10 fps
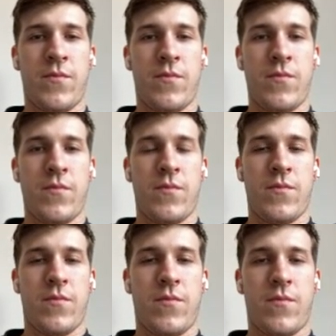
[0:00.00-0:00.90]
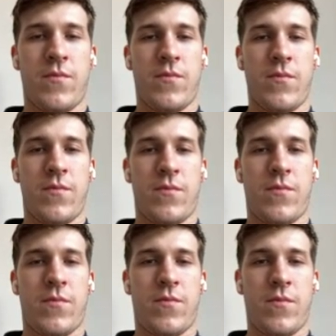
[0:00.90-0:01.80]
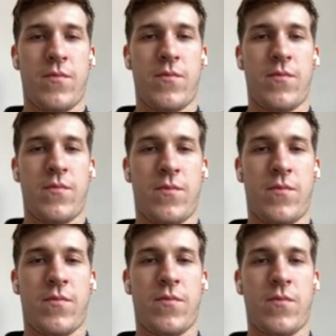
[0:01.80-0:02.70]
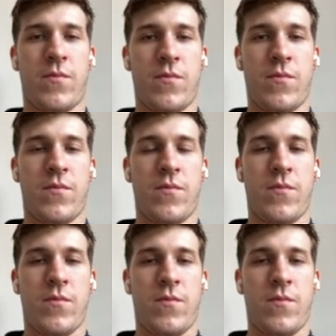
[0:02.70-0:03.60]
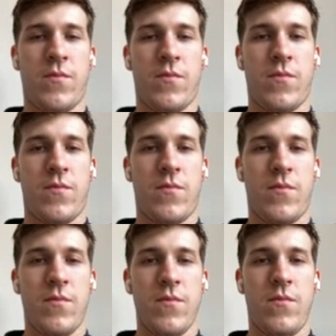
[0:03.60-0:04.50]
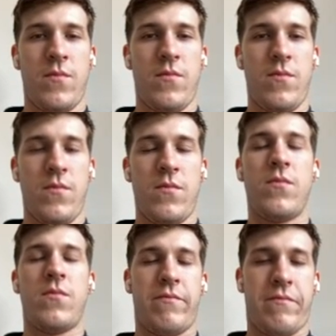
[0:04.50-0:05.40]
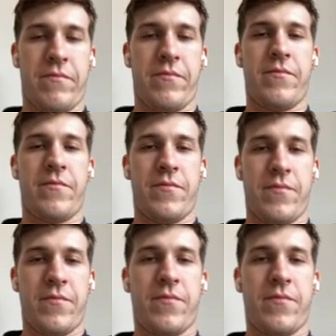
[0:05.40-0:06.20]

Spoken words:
[no speech]